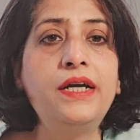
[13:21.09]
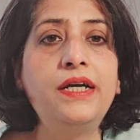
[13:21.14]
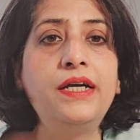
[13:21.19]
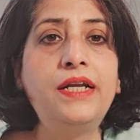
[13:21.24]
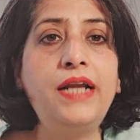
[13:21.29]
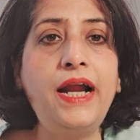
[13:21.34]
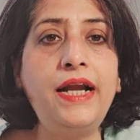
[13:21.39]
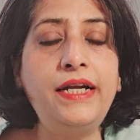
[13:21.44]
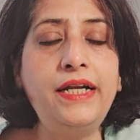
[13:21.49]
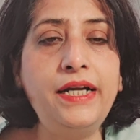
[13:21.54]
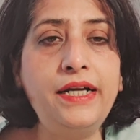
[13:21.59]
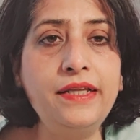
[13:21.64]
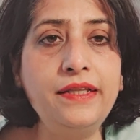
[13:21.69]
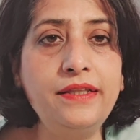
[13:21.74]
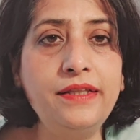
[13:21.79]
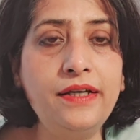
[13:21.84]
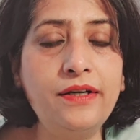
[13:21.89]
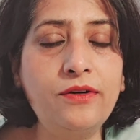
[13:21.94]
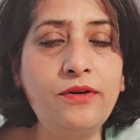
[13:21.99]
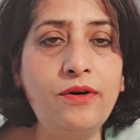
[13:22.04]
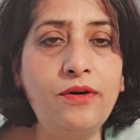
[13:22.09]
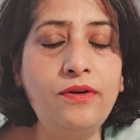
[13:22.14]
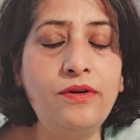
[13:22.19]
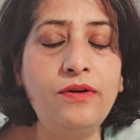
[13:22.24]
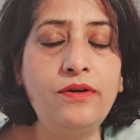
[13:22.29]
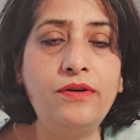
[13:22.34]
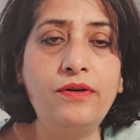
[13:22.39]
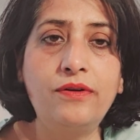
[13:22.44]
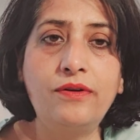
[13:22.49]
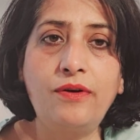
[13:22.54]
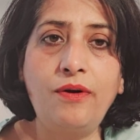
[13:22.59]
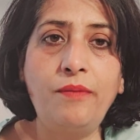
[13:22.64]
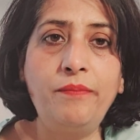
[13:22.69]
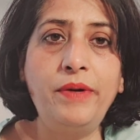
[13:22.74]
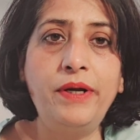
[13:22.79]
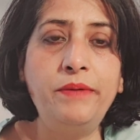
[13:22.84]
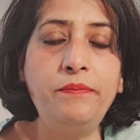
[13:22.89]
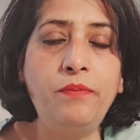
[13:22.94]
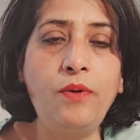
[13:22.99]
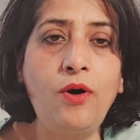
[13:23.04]
write it in the
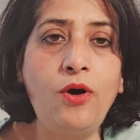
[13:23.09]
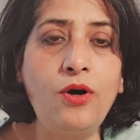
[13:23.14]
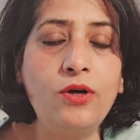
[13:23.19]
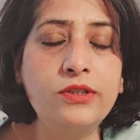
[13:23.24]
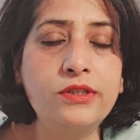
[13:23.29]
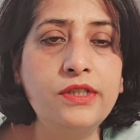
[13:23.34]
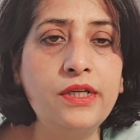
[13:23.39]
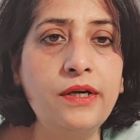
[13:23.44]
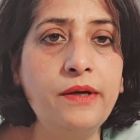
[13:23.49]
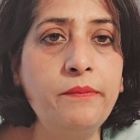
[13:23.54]
comment box.